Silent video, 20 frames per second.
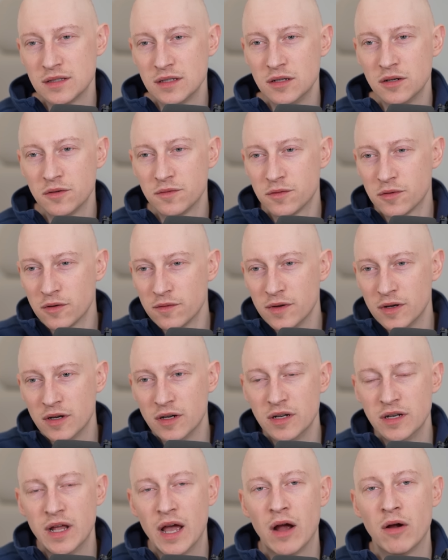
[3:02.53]
you know, for a very
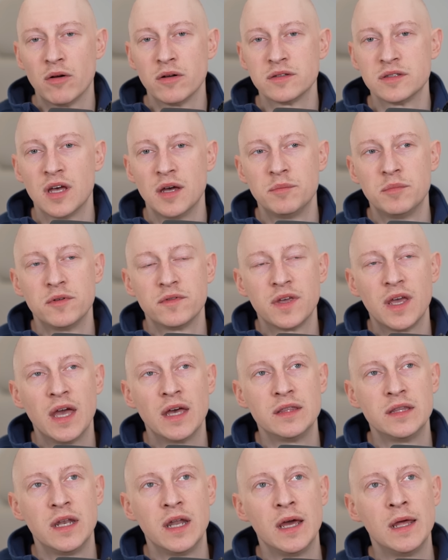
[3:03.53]
narrow type of
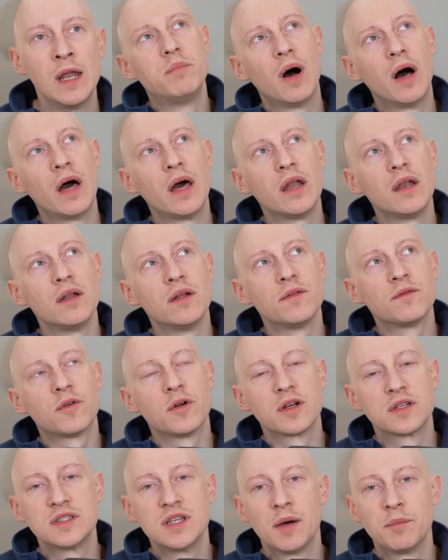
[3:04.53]
candidate. But for
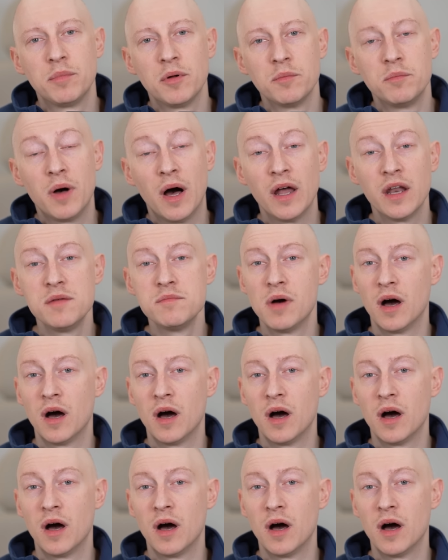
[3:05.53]
example, body